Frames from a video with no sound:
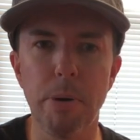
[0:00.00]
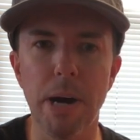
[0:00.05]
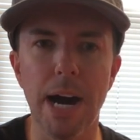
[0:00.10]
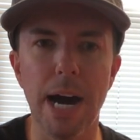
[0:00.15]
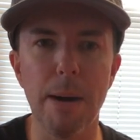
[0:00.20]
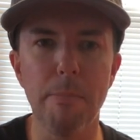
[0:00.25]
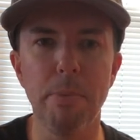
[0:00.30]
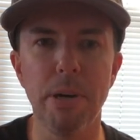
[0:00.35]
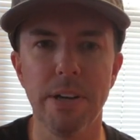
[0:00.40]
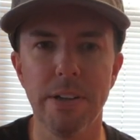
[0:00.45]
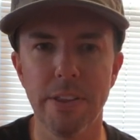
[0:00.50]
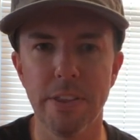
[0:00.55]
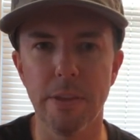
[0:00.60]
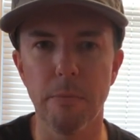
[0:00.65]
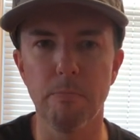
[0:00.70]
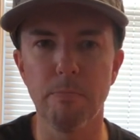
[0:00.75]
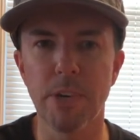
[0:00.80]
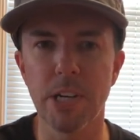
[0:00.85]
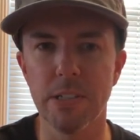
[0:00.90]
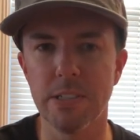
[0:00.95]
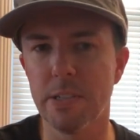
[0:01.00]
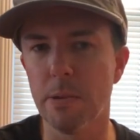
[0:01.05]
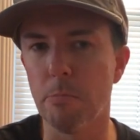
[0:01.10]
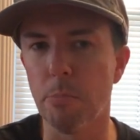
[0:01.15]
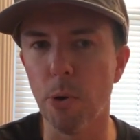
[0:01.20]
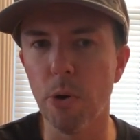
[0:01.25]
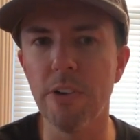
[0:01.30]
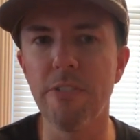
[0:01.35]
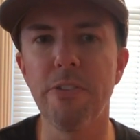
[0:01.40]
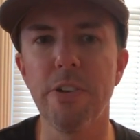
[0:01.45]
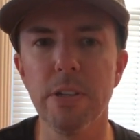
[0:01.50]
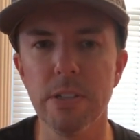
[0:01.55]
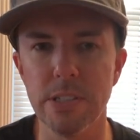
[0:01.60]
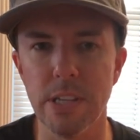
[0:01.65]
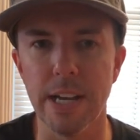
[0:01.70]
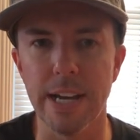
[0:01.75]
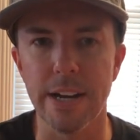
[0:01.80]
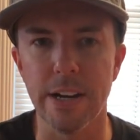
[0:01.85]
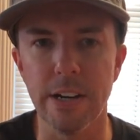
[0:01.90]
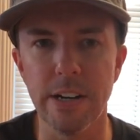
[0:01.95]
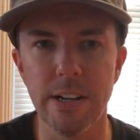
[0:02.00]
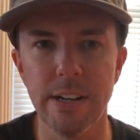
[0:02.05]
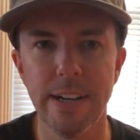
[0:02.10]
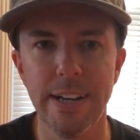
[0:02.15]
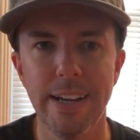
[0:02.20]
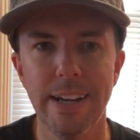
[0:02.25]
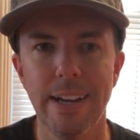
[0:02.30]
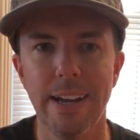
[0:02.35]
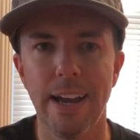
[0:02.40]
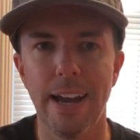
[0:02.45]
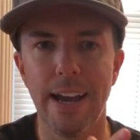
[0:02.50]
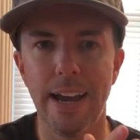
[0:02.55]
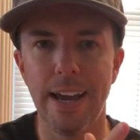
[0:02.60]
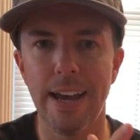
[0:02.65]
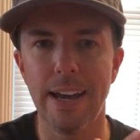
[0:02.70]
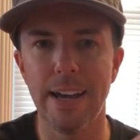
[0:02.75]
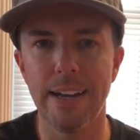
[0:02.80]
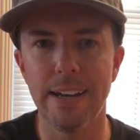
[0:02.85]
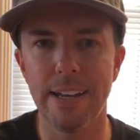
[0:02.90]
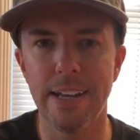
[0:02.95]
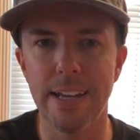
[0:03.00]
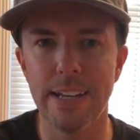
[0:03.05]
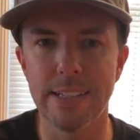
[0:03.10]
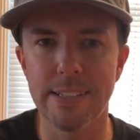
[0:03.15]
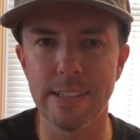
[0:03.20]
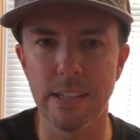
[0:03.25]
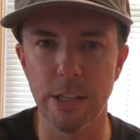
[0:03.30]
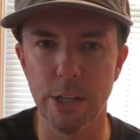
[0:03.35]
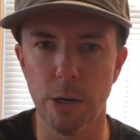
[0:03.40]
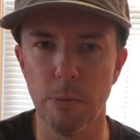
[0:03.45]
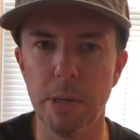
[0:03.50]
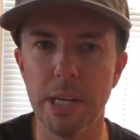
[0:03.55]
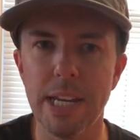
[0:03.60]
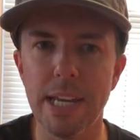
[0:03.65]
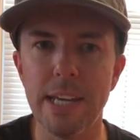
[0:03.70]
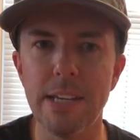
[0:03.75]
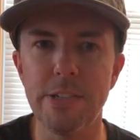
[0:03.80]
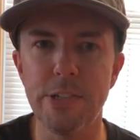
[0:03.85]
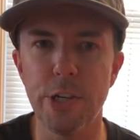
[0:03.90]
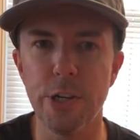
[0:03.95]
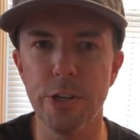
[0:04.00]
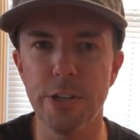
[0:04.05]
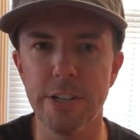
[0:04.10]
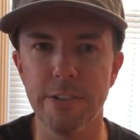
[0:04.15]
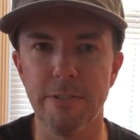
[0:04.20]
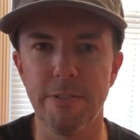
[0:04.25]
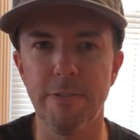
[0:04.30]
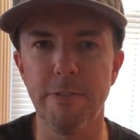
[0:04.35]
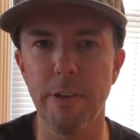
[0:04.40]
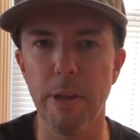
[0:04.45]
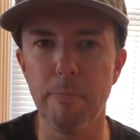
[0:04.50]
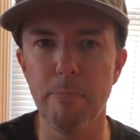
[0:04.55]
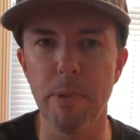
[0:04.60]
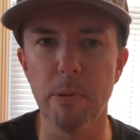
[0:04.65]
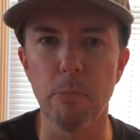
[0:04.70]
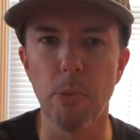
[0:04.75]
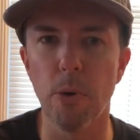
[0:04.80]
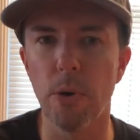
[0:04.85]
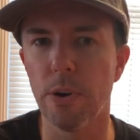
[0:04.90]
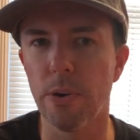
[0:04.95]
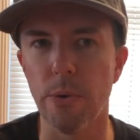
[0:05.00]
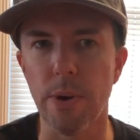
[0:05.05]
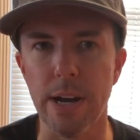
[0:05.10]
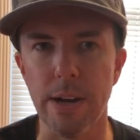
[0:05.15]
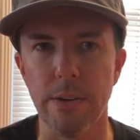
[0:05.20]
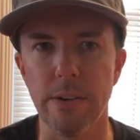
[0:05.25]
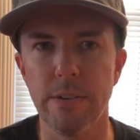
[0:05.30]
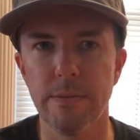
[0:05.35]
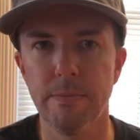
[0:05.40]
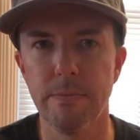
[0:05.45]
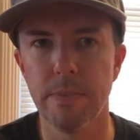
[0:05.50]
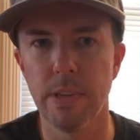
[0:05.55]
pop because the board feels lighter, and it's a little bit easier to flip the board around.